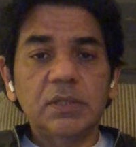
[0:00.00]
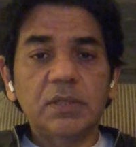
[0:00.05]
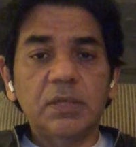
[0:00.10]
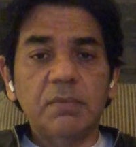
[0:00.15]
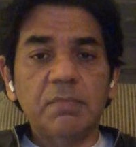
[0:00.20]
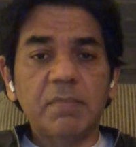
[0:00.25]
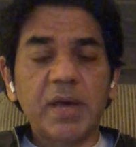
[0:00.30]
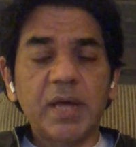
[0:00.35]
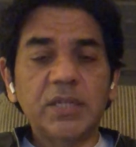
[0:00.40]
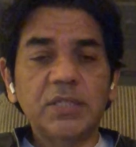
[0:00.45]
A
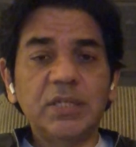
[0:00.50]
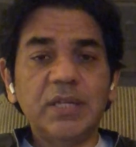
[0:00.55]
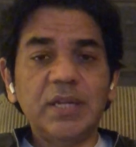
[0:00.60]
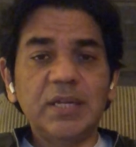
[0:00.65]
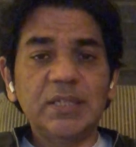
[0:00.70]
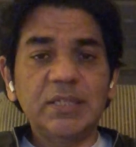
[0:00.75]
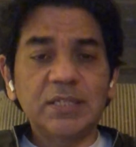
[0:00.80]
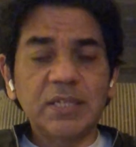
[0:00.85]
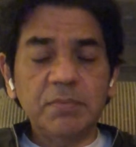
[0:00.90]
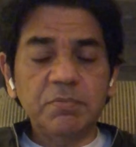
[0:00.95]
manager
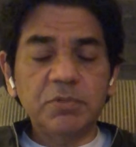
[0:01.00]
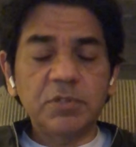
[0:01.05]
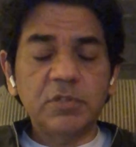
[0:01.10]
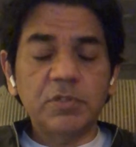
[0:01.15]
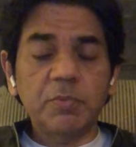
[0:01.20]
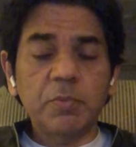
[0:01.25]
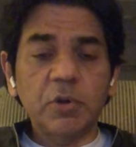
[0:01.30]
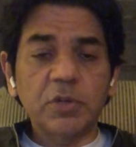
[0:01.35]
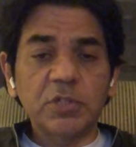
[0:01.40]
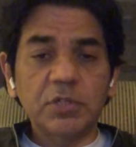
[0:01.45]
accepts
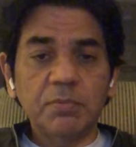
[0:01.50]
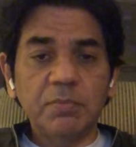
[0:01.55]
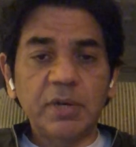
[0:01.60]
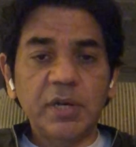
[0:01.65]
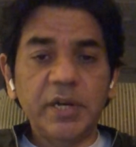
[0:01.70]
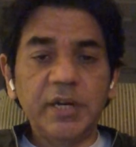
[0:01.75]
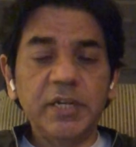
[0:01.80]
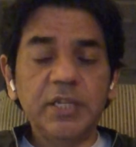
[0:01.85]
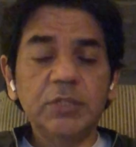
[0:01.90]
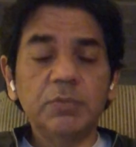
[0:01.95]

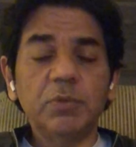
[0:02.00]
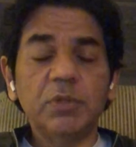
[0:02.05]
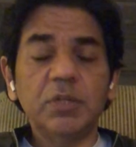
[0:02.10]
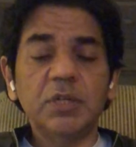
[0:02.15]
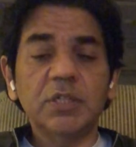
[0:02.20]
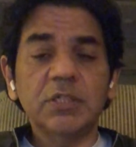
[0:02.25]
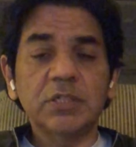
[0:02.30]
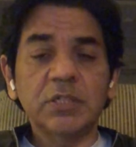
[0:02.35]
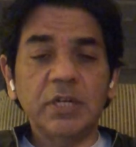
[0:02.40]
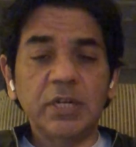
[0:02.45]
responsibilities, but there
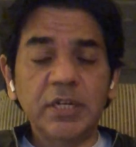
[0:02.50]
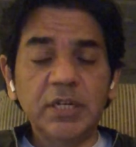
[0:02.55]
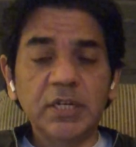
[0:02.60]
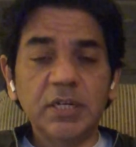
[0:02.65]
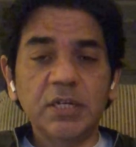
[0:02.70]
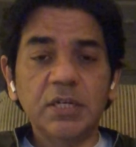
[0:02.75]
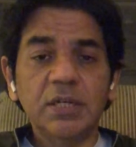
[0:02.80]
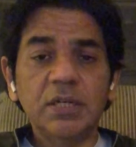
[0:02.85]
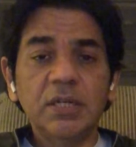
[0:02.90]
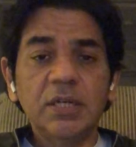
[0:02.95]
is a leader,